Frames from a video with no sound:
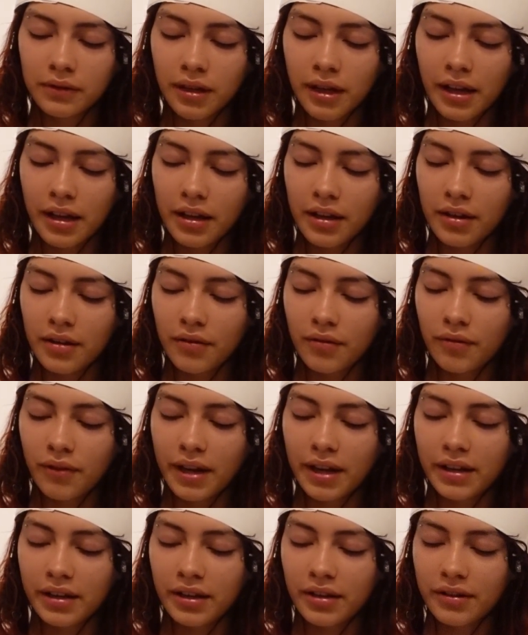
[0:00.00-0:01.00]
Hey,
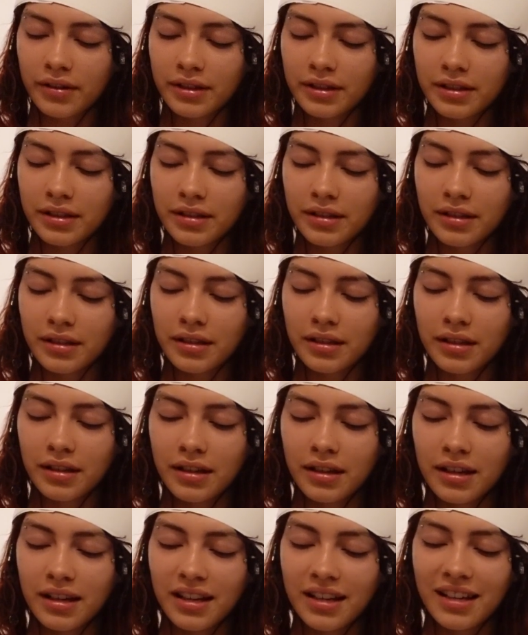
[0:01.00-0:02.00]
wait, no, it's
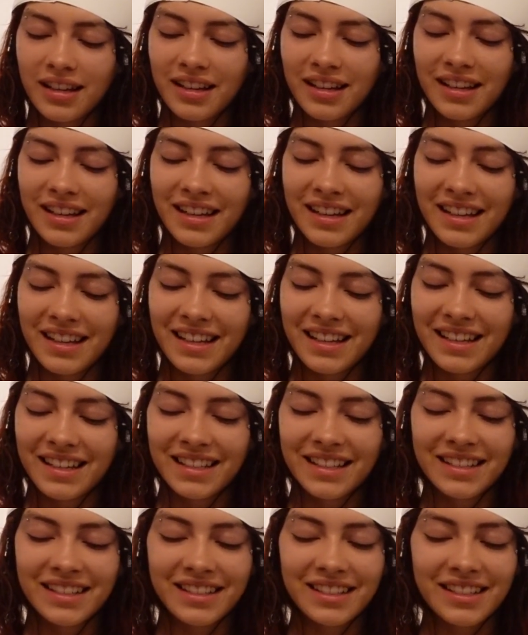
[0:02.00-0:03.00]

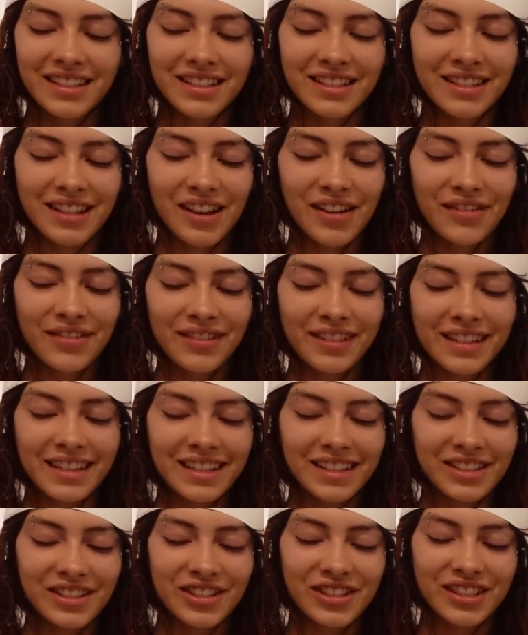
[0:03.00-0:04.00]
so
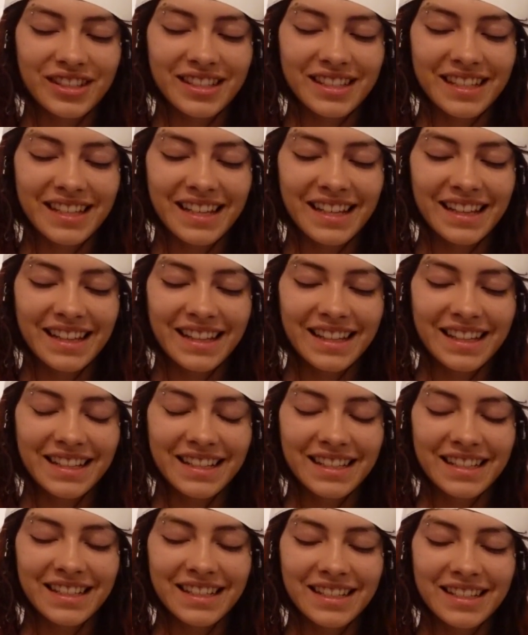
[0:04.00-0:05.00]
interesting.
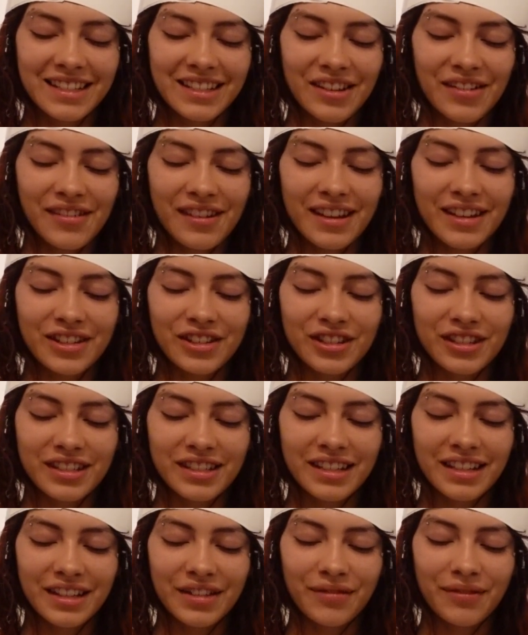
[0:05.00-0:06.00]
This is so
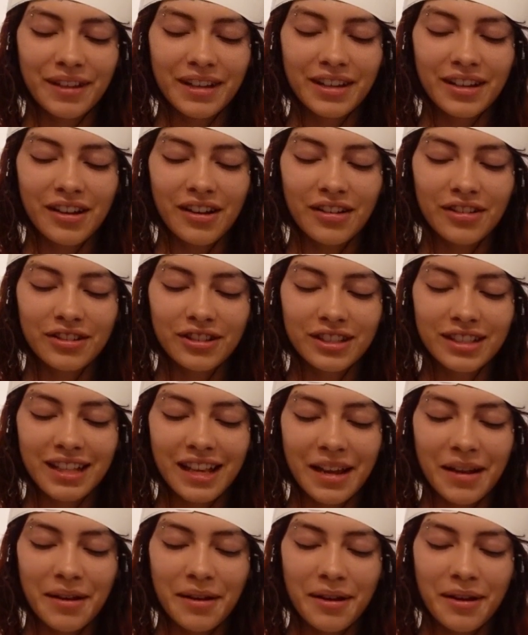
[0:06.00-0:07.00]
interesting. The way it all just
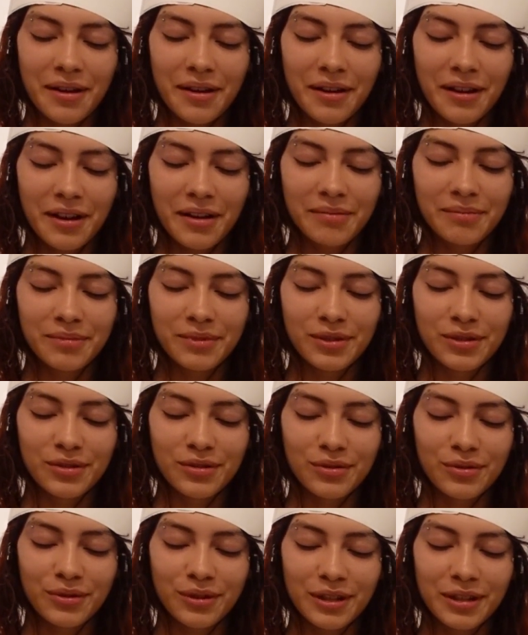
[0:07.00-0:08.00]
like
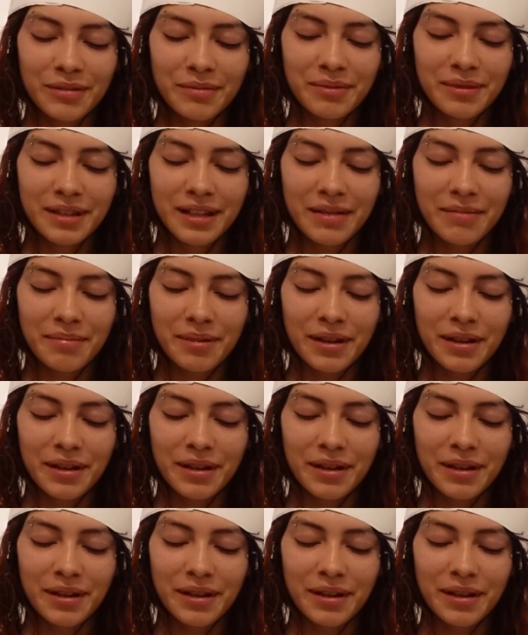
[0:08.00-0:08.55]
absorbs and